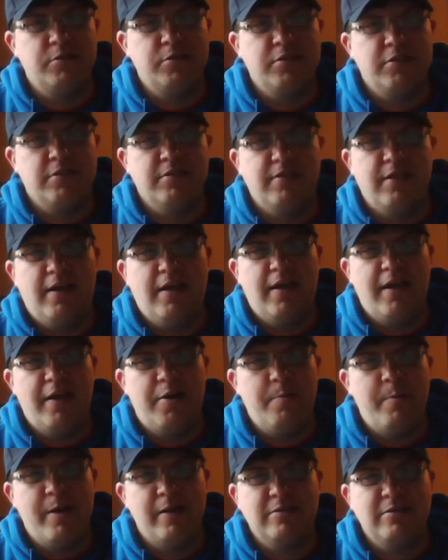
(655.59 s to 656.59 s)
just
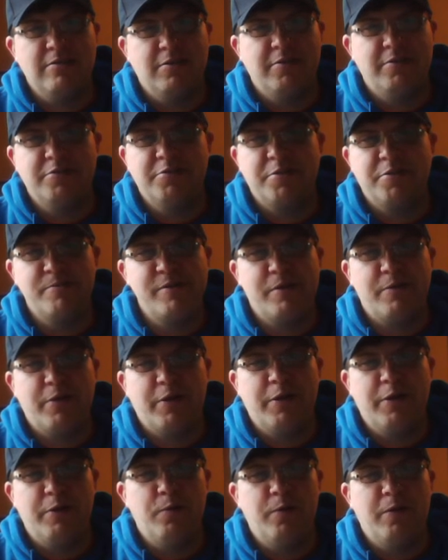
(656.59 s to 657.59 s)
air mass thunderstorms that
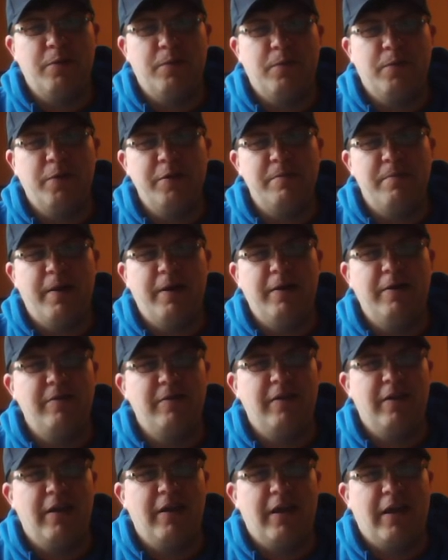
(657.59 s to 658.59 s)
we're going to worry
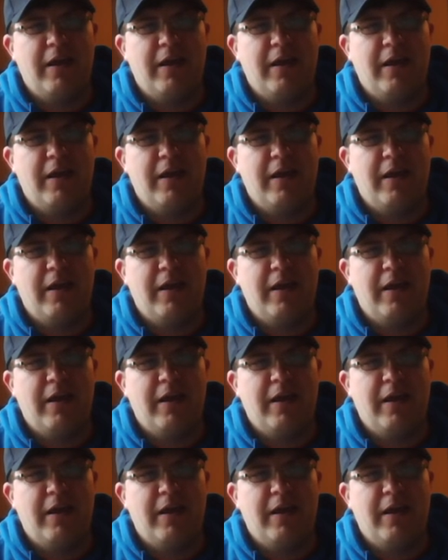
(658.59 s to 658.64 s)
about,